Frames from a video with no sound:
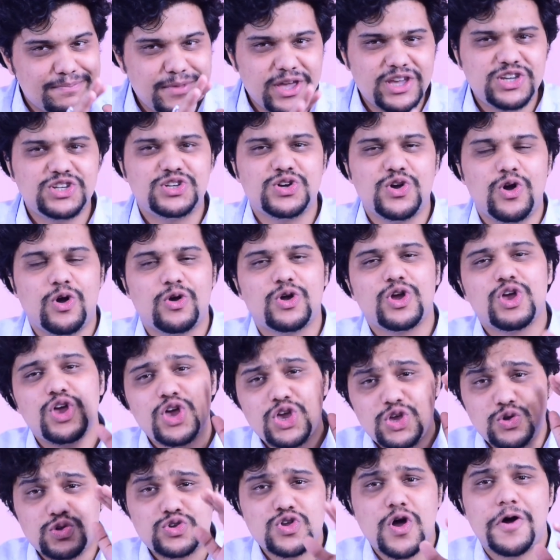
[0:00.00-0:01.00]
make sure
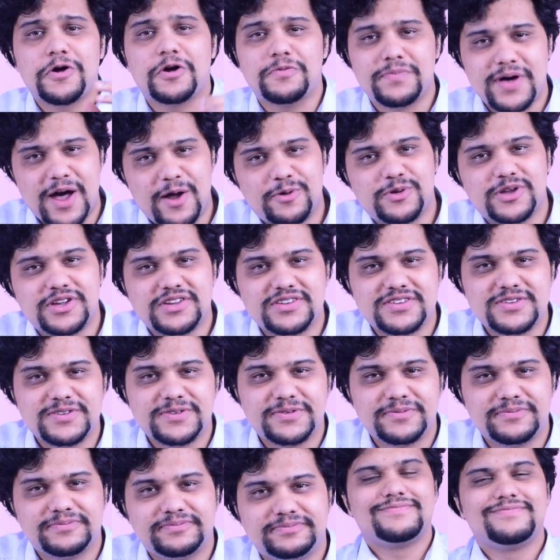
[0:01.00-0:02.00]
you talk about
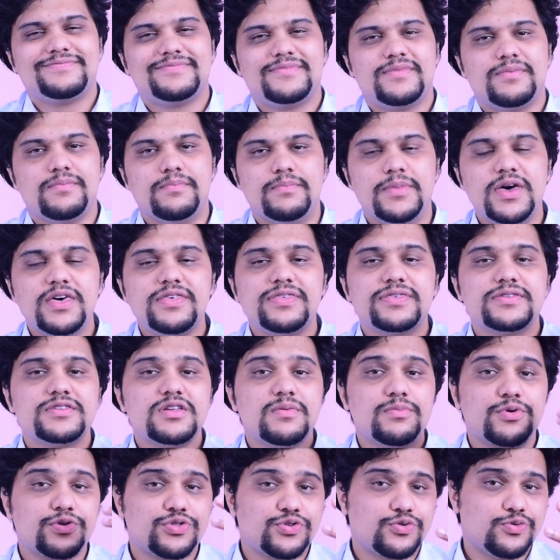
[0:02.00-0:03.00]
it. Myth
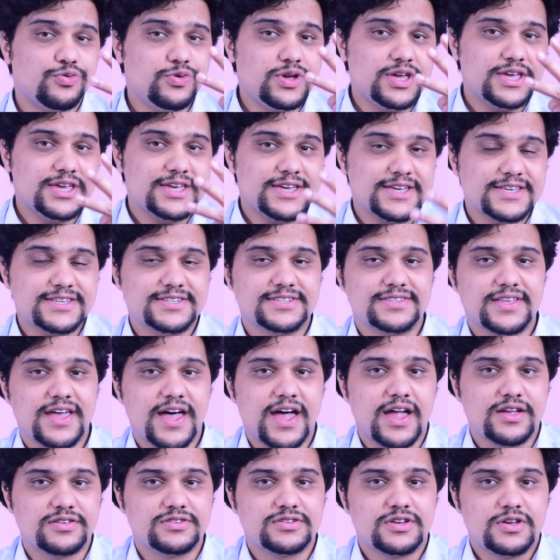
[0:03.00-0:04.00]
number 3 is
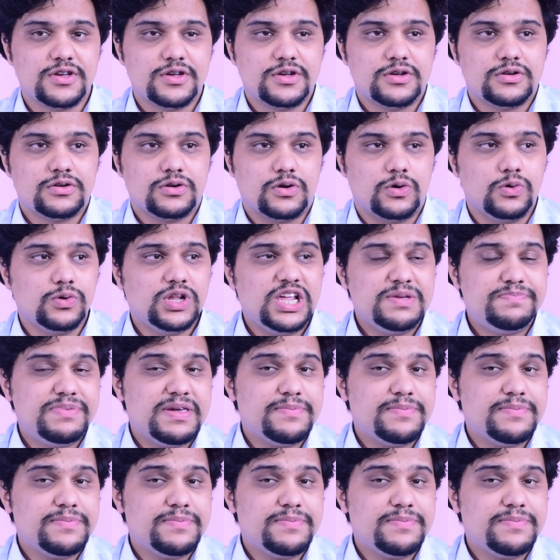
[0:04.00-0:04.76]
that only